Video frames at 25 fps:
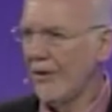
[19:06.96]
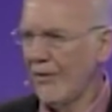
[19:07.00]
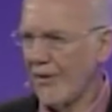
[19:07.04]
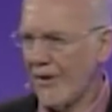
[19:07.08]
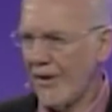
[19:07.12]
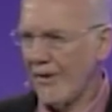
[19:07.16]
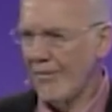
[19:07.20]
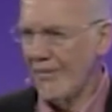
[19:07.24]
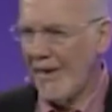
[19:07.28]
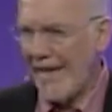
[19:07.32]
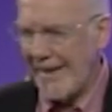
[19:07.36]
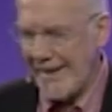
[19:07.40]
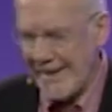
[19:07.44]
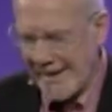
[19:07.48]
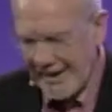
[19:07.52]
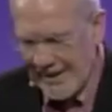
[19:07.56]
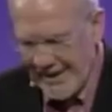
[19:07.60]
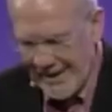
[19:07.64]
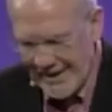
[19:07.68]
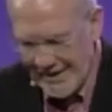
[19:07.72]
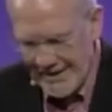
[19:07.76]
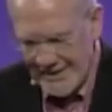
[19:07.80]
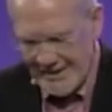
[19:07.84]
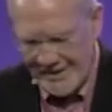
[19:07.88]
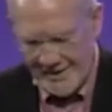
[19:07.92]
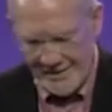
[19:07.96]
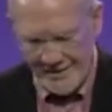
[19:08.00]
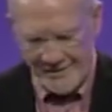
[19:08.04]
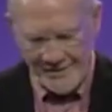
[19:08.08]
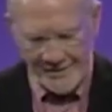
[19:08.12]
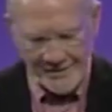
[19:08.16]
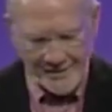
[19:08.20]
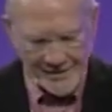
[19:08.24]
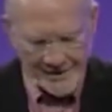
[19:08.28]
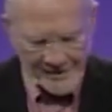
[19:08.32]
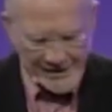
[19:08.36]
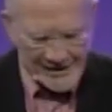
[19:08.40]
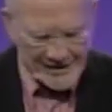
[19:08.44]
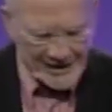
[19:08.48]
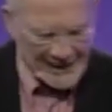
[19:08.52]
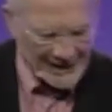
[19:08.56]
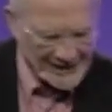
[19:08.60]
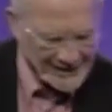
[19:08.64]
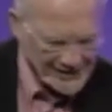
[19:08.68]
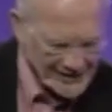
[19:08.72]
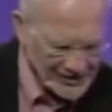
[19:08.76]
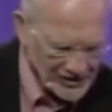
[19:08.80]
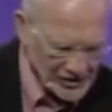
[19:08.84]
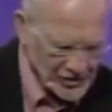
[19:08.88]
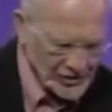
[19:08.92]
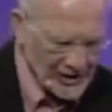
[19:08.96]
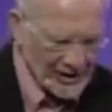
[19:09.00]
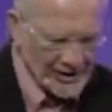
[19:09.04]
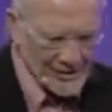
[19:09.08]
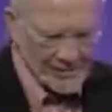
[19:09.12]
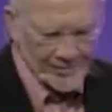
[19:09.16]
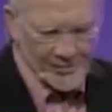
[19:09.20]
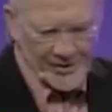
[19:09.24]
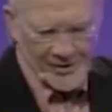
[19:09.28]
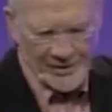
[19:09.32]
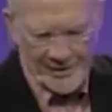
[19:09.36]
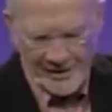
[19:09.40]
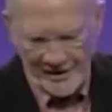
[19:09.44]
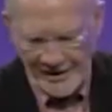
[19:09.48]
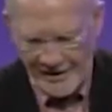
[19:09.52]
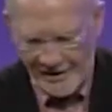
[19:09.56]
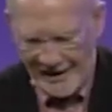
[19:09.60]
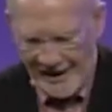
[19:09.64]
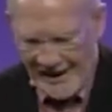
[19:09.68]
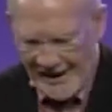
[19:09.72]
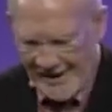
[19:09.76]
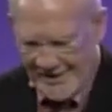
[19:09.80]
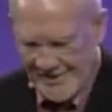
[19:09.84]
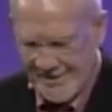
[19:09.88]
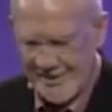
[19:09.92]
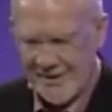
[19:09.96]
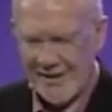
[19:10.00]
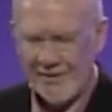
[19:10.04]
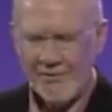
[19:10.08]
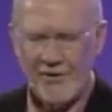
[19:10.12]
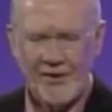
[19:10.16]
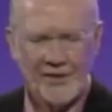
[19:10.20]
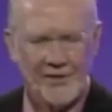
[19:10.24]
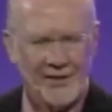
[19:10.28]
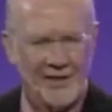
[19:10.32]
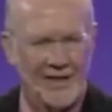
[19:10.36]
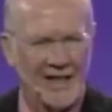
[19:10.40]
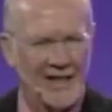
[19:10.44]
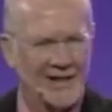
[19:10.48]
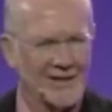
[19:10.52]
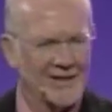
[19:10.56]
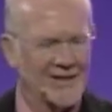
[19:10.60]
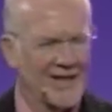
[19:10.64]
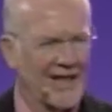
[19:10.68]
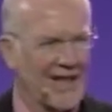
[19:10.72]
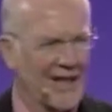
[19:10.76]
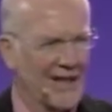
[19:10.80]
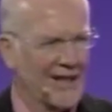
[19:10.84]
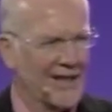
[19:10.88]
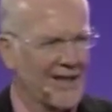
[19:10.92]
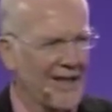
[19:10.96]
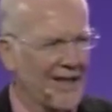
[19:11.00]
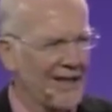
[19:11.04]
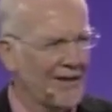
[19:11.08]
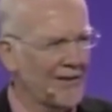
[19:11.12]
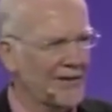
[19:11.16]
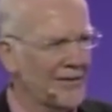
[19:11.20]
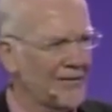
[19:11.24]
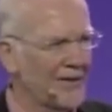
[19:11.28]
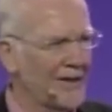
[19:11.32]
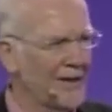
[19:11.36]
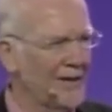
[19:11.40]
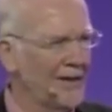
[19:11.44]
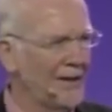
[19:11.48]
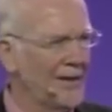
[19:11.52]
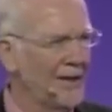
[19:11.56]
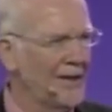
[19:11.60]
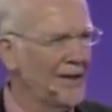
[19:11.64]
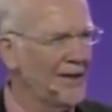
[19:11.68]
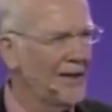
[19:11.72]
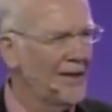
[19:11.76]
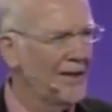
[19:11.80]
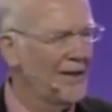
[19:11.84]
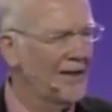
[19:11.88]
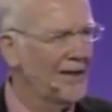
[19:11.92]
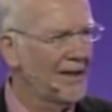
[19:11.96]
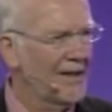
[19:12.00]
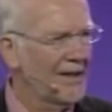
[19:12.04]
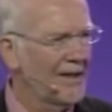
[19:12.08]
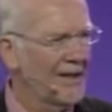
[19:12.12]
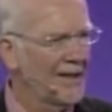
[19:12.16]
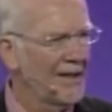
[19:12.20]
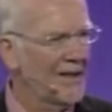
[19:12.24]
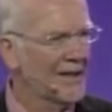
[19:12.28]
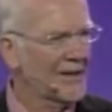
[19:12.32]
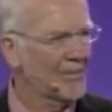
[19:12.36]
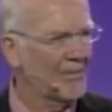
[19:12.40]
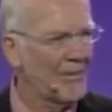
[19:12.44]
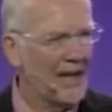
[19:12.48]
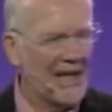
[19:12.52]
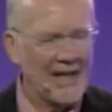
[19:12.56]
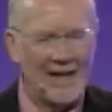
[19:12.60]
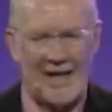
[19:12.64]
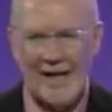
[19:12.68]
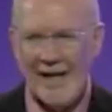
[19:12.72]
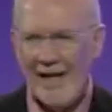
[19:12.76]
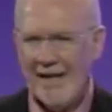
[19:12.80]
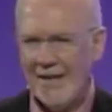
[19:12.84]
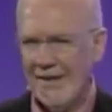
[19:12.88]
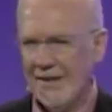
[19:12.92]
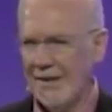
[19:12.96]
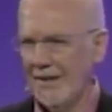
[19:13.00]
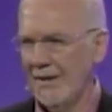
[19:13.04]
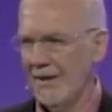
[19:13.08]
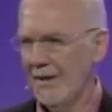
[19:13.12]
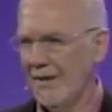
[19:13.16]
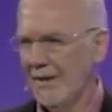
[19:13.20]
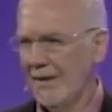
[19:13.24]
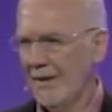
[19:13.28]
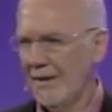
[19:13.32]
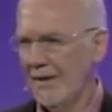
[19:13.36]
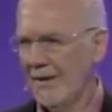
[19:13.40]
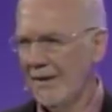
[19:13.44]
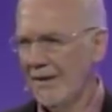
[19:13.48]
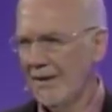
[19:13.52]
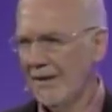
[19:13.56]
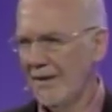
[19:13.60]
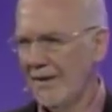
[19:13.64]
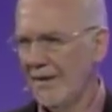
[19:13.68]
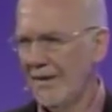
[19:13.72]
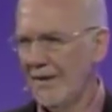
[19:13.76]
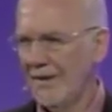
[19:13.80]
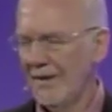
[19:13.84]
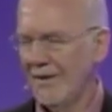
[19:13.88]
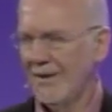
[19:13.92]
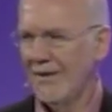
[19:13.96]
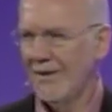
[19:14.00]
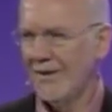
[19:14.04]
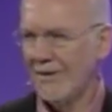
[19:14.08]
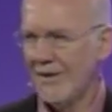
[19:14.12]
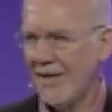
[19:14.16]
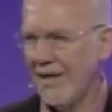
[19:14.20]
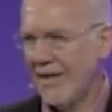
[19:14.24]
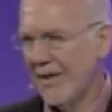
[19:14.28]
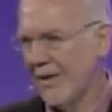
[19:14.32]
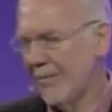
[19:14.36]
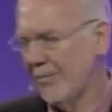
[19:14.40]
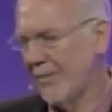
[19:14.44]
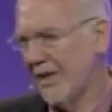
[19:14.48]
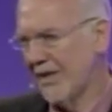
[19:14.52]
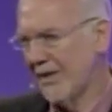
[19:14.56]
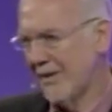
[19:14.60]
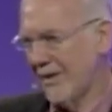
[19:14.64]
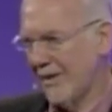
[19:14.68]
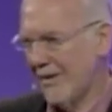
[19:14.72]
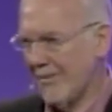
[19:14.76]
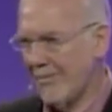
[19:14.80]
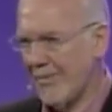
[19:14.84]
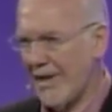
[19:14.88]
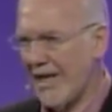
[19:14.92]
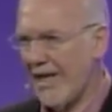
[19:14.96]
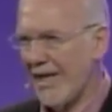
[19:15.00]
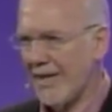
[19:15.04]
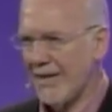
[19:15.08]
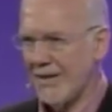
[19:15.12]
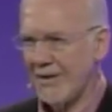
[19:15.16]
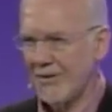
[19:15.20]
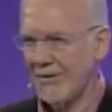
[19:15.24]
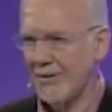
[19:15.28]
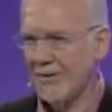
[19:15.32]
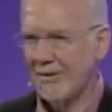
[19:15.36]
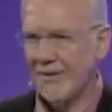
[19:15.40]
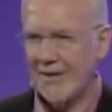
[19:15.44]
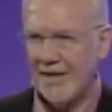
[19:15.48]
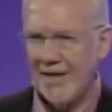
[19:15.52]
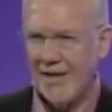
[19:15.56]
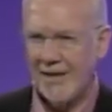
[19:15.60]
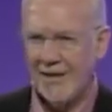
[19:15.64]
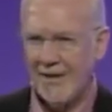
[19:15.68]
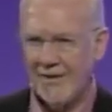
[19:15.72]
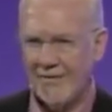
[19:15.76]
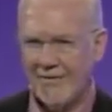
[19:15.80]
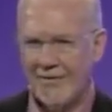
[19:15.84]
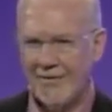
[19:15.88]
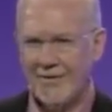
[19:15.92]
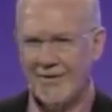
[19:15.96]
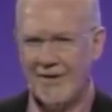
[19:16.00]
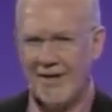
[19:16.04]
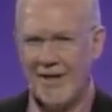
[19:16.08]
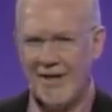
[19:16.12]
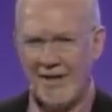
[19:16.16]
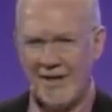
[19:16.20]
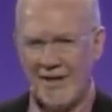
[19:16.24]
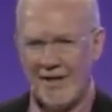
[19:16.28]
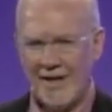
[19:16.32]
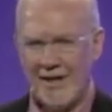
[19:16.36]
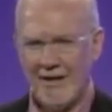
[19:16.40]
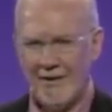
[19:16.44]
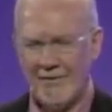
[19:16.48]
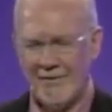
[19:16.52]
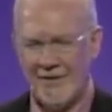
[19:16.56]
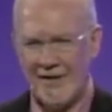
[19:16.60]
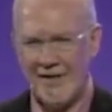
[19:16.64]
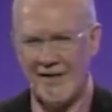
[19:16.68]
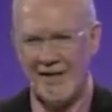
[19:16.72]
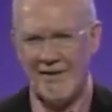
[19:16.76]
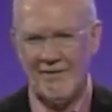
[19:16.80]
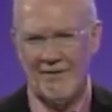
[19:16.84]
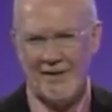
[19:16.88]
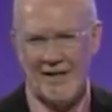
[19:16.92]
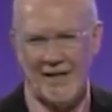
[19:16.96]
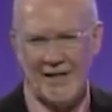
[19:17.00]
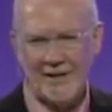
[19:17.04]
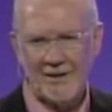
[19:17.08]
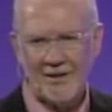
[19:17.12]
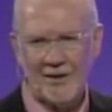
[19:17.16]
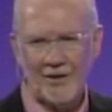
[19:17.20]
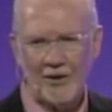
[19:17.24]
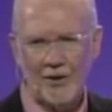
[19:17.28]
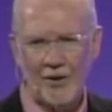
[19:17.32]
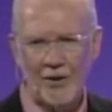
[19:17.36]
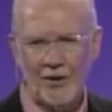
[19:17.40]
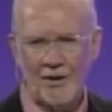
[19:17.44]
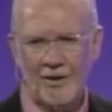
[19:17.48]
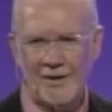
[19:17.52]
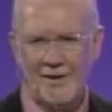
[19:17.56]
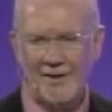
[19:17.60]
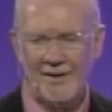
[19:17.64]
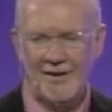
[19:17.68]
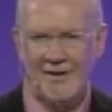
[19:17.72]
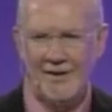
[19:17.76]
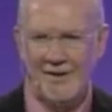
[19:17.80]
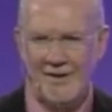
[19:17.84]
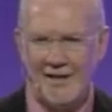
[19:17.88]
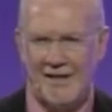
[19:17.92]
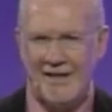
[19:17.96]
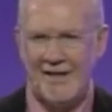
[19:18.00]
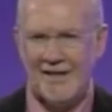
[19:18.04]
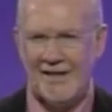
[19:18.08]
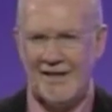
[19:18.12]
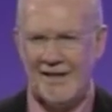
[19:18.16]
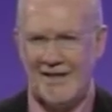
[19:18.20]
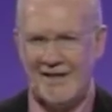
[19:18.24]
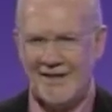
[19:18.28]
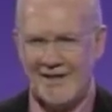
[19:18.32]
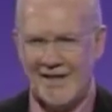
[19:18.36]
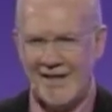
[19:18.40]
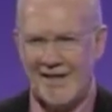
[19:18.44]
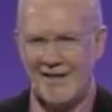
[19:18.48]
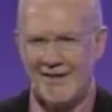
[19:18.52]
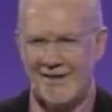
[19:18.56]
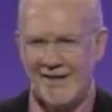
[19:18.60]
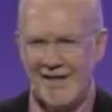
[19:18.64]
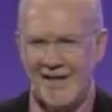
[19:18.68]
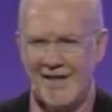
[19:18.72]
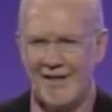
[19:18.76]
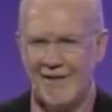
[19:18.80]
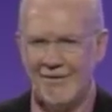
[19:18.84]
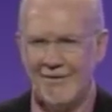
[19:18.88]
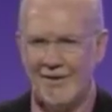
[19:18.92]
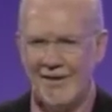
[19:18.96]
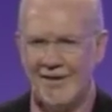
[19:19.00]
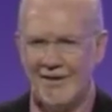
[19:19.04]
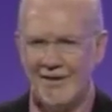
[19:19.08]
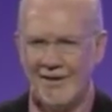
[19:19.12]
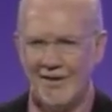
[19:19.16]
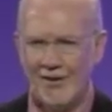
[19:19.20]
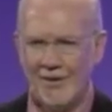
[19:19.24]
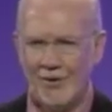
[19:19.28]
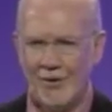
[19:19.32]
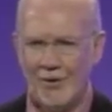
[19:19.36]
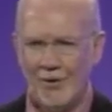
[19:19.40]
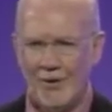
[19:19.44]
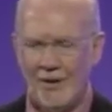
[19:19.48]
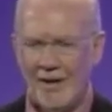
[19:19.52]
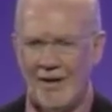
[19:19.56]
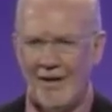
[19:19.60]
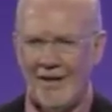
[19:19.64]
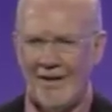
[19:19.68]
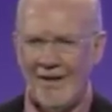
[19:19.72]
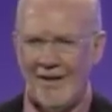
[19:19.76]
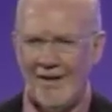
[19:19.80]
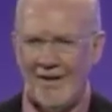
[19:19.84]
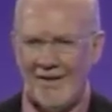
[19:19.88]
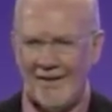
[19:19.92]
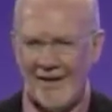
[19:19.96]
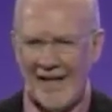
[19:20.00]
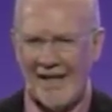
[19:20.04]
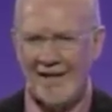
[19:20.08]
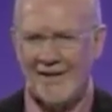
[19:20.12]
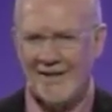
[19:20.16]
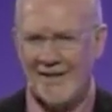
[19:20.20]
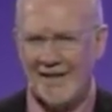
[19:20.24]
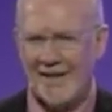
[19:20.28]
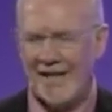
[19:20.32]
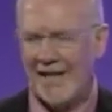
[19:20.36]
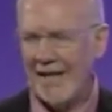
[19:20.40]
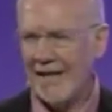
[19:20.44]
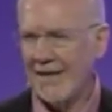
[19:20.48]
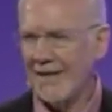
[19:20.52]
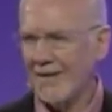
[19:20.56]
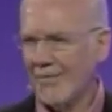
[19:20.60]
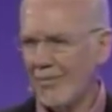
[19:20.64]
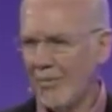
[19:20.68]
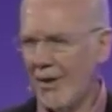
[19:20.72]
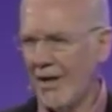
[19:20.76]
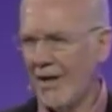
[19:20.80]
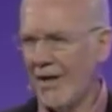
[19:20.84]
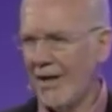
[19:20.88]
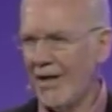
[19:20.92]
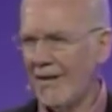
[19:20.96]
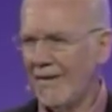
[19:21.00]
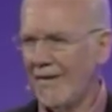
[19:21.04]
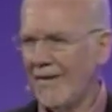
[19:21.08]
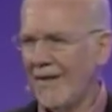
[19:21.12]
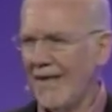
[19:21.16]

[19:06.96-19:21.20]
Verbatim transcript: look at my garden, this nice stripes and the grass and everything, I take care of it. It's my land. Okay, the bit at the back I don't take care of. I give that to God, and he takes care of it. So that's a nice part.